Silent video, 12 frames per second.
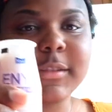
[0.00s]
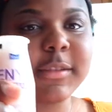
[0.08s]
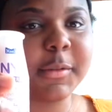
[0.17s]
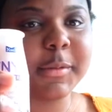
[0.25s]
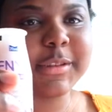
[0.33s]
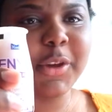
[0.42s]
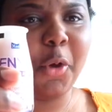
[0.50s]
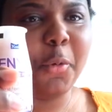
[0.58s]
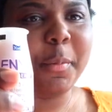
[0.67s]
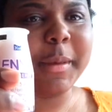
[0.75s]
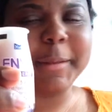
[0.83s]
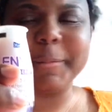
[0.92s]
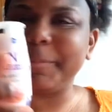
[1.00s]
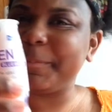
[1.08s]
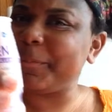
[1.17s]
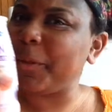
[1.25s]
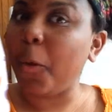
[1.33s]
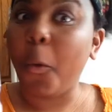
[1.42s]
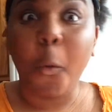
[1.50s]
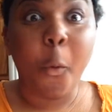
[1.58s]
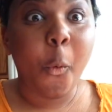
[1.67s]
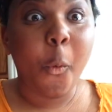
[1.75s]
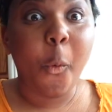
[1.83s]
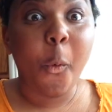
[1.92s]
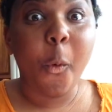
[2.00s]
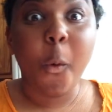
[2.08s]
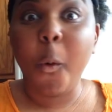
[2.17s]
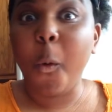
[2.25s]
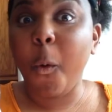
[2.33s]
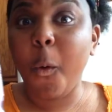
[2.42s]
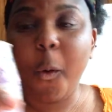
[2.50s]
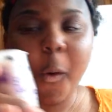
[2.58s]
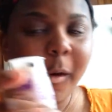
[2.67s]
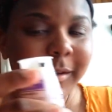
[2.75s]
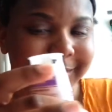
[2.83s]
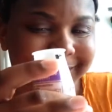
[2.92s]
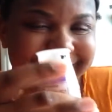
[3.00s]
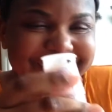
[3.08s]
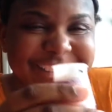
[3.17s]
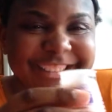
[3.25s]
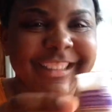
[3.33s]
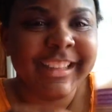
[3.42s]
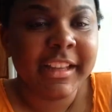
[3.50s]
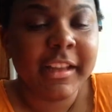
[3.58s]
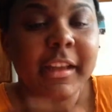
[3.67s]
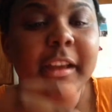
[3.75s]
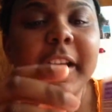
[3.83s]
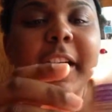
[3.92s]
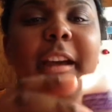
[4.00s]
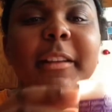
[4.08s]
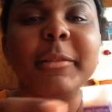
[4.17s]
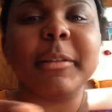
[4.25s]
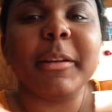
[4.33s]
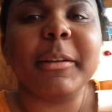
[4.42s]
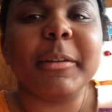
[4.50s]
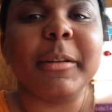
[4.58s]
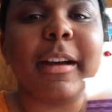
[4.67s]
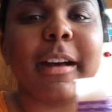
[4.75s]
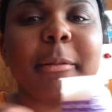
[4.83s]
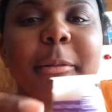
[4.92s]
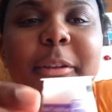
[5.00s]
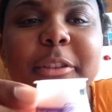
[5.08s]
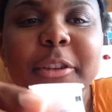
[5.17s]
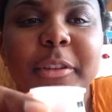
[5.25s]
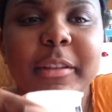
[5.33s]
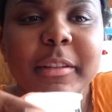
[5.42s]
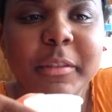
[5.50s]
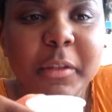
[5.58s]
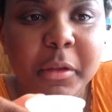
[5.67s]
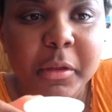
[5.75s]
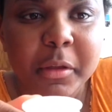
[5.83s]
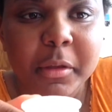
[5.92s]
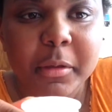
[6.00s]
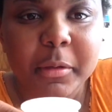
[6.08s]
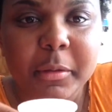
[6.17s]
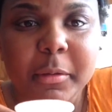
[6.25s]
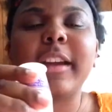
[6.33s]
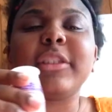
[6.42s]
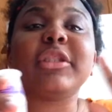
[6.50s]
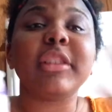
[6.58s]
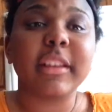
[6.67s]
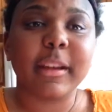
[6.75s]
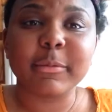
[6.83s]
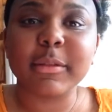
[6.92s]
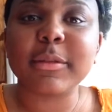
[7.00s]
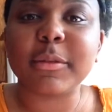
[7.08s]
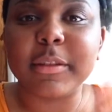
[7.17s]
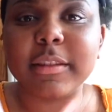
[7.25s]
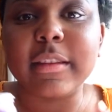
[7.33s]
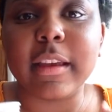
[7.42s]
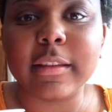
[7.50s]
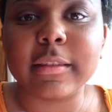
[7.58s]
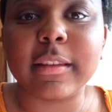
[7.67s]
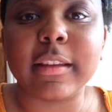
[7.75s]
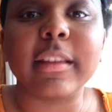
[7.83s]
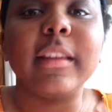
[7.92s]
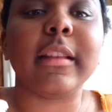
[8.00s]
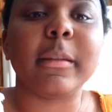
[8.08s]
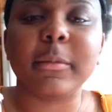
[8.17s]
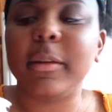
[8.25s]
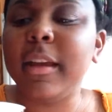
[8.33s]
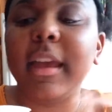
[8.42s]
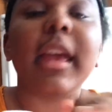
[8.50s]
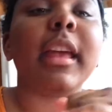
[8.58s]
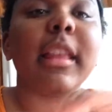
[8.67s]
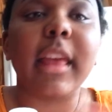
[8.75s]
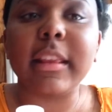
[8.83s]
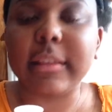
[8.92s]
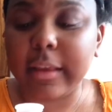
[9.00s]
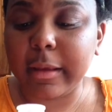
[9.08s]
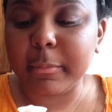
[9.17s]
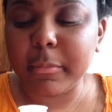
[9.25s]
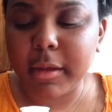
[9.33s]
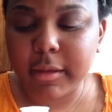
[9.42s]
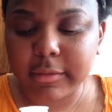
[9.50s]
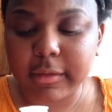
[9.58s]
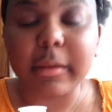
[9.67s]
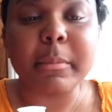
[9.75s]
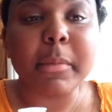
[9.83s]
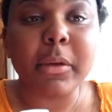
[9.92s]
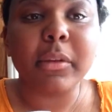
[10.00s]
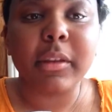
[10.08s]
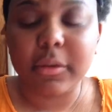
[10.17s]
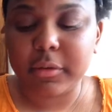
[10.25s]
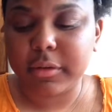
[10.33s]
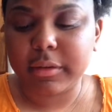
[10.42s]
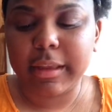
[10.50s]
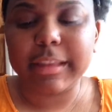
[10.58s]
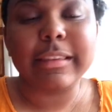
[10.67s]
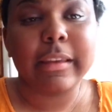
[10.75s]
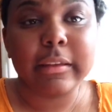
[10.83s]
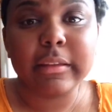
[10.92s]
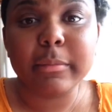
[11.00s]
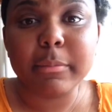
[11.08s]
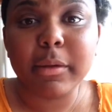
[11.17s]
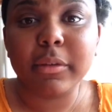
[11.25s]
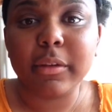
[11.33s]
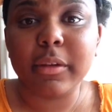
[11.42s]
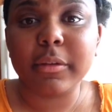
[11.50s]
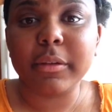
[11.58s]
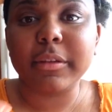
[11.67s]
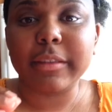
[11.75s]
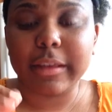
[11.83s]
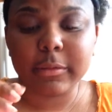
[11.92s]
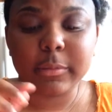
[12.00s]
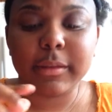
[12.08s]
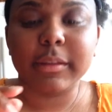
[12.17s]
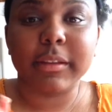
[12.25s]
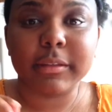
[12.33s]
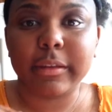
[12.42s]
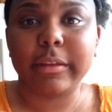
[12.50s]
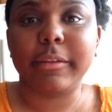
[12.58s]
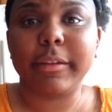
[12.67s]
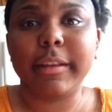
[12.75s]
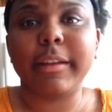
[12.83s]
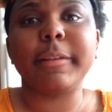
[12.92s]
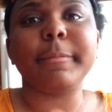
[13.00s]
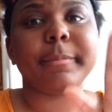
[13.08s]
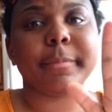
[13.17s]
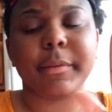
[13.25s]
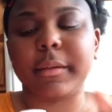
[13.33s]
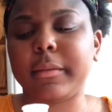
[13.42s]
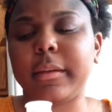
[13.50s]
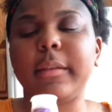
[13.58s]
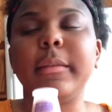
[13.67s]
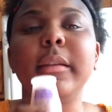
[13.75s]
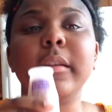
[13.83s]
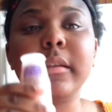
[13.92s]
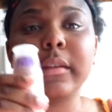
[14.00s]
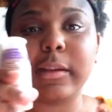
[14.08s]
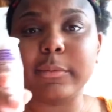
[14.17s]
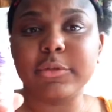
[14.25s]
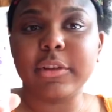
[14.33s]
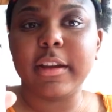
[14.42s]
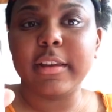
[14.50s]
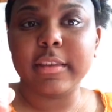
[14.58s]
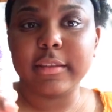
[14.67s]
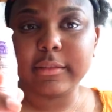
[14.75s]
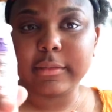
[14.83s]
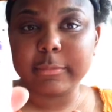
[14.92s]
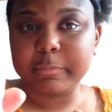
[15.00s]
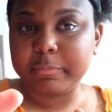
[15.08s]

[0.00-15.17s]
So it's open. Oh, I don't know how gracious this. Actually, I'm just going to taste it, and it's like a milk yogurt, like Danone milk yogurt. That's what it looks like right now. Okay, I'm trying this.